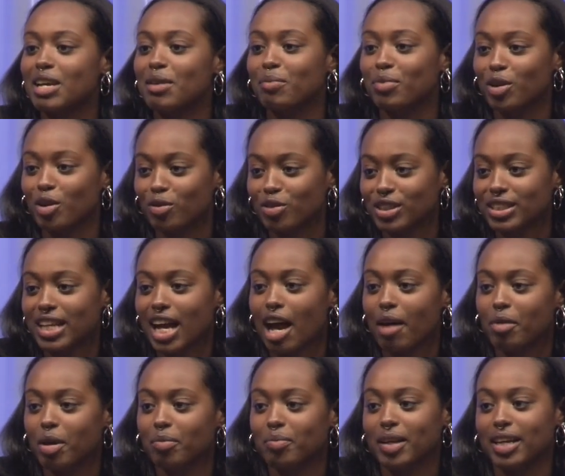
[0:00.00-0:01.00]
But over
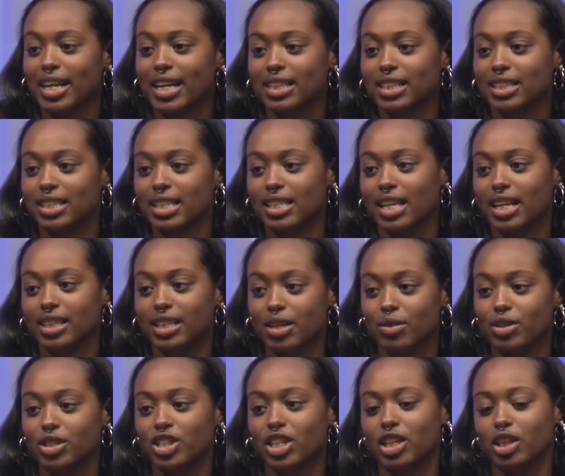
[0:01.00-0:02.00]
time, I began to see that they
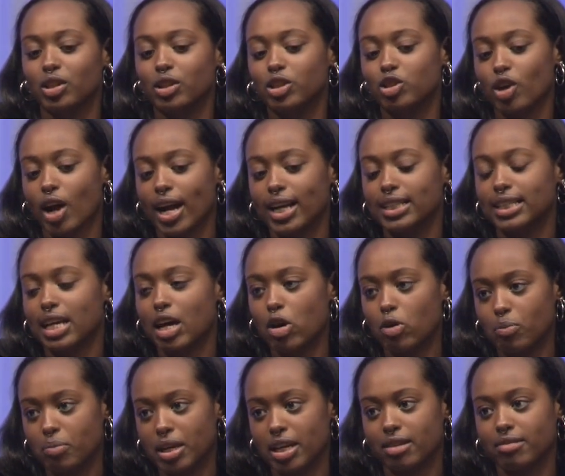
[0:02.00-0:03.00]
were genuinely trying to
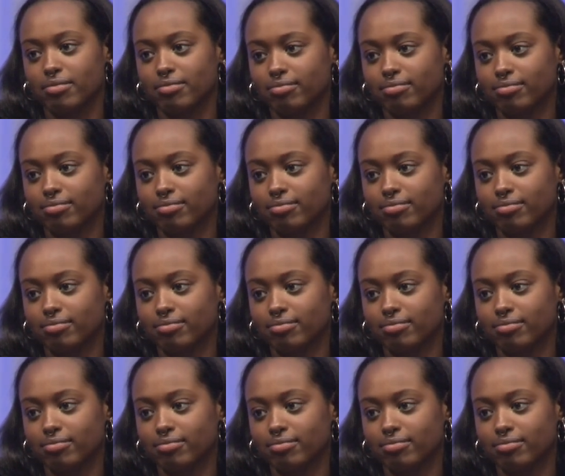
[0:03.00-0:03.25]
help me.